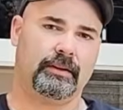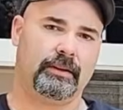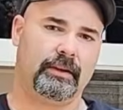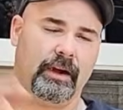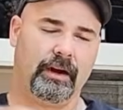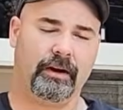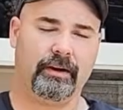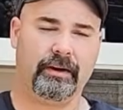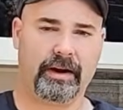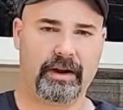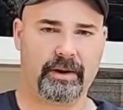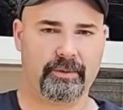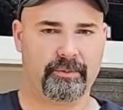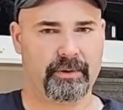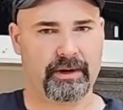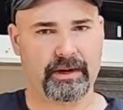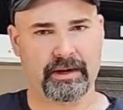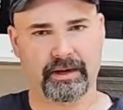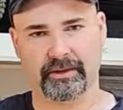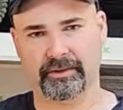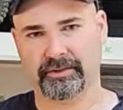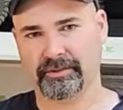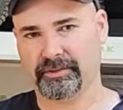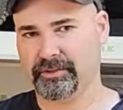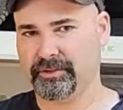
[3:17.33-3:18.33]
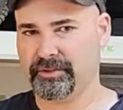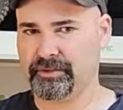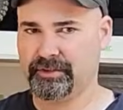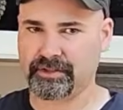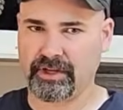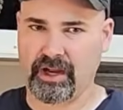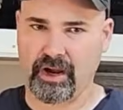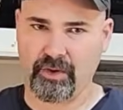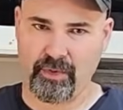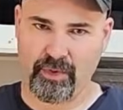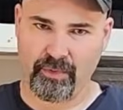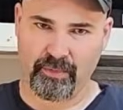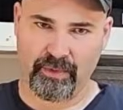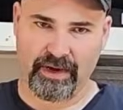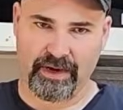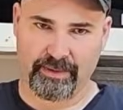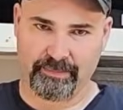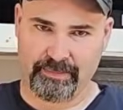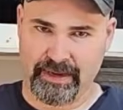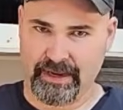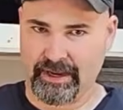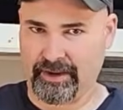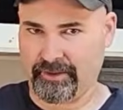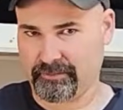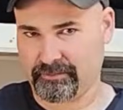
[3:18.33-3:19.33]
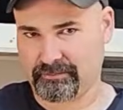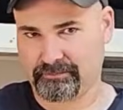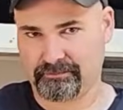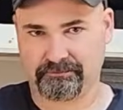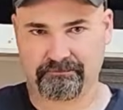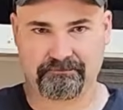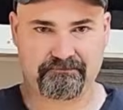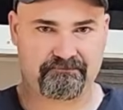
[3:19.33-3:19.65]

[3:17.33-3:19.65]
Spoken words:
Alright, well, you saw we went about